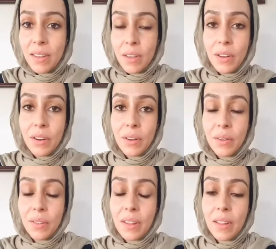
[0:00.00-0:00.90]
you know,
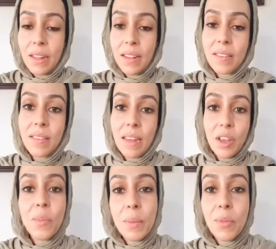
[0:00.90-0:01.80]
then that
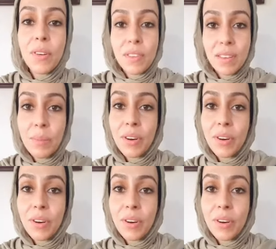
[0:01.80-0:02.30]
could be more of a deeper